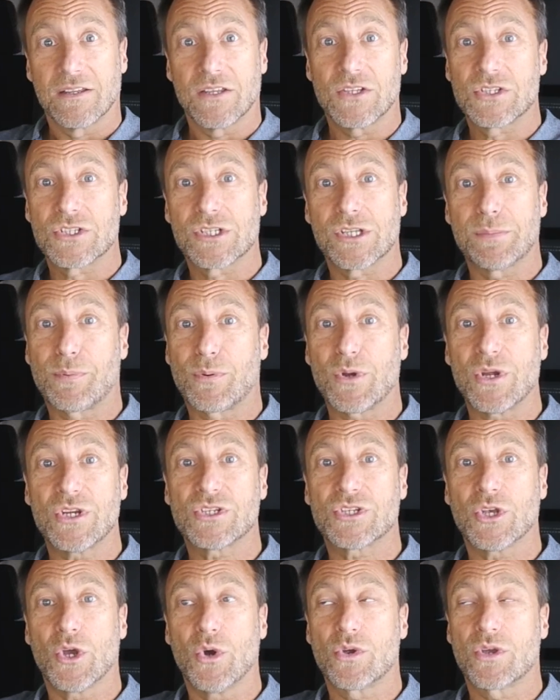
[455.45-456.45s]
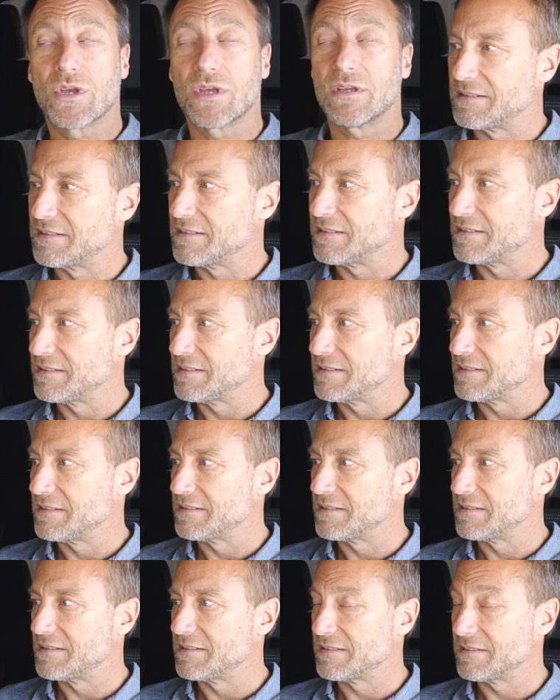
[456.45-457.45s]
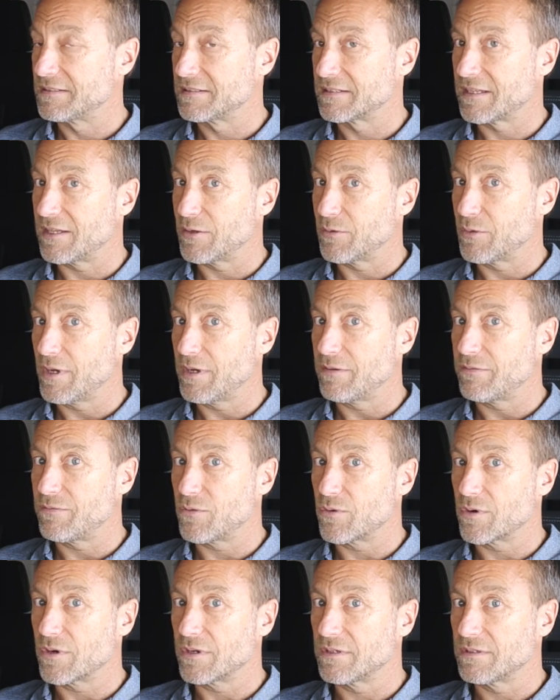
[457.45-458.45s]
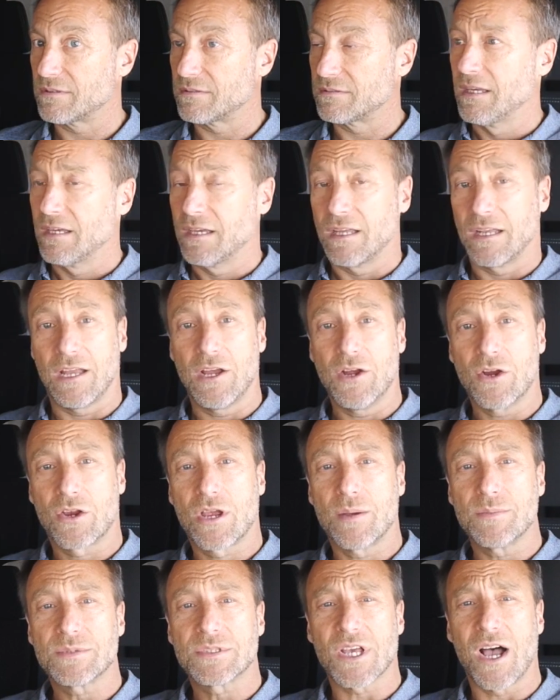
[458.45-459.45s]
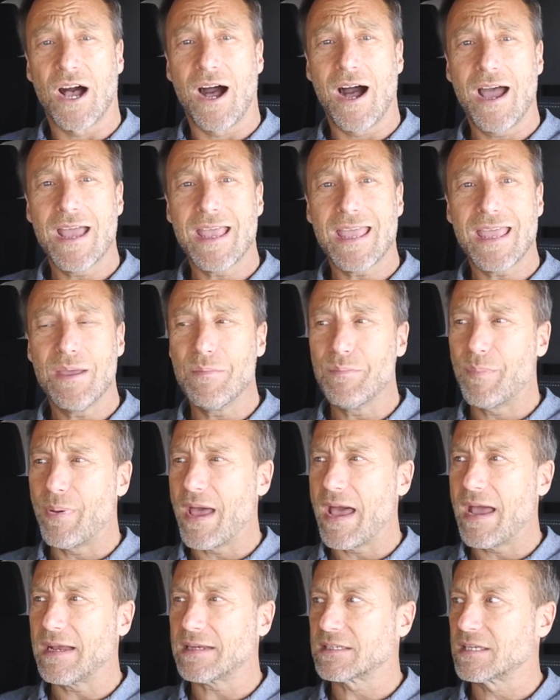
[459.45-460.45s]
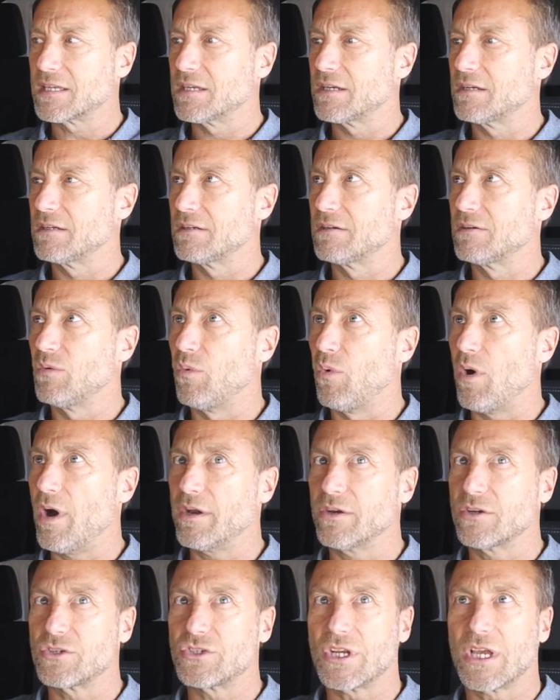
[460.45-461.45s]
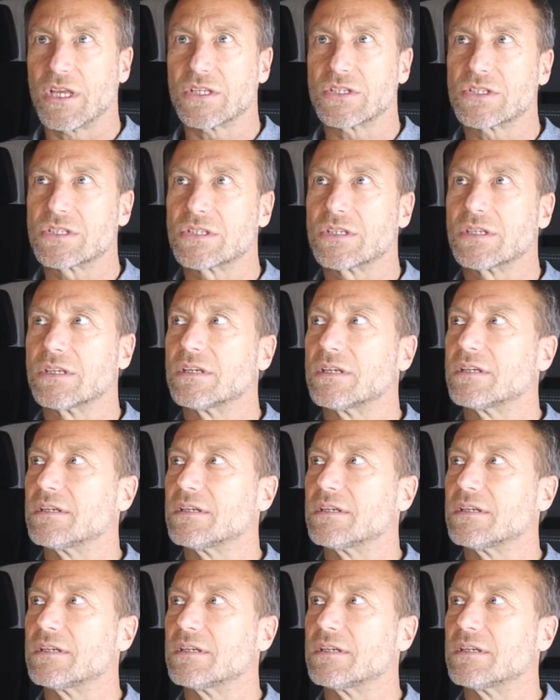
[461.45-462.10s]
This is the pre-soak. Get ready for it. And here comes the high impact water jets.